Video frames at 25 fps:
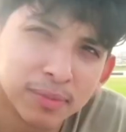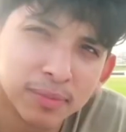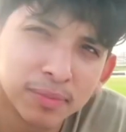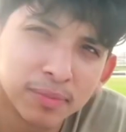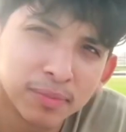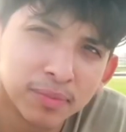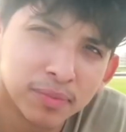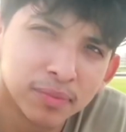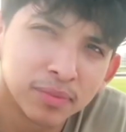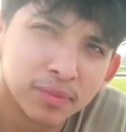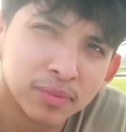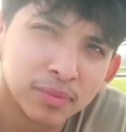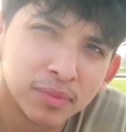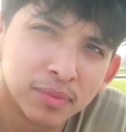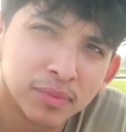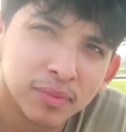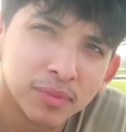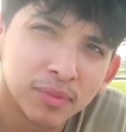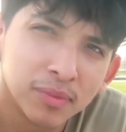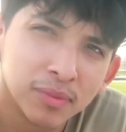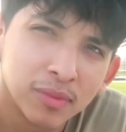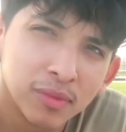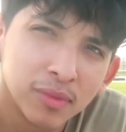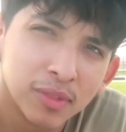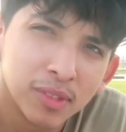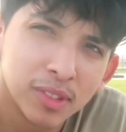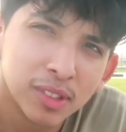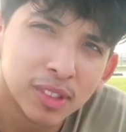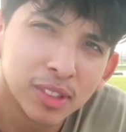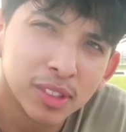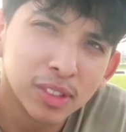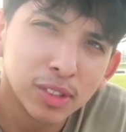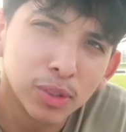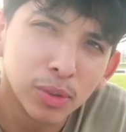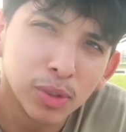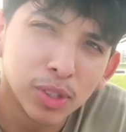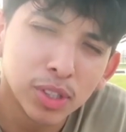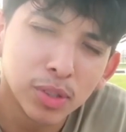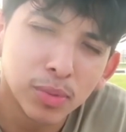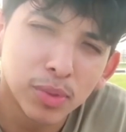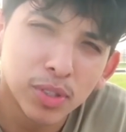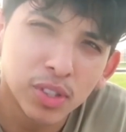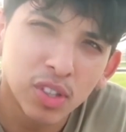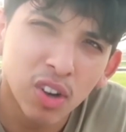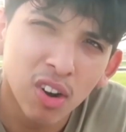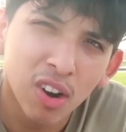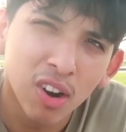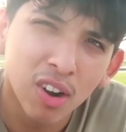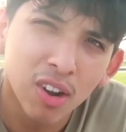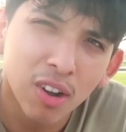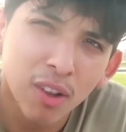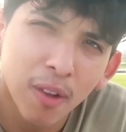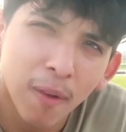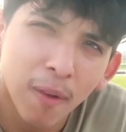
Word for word: Yeah. So what should we draw?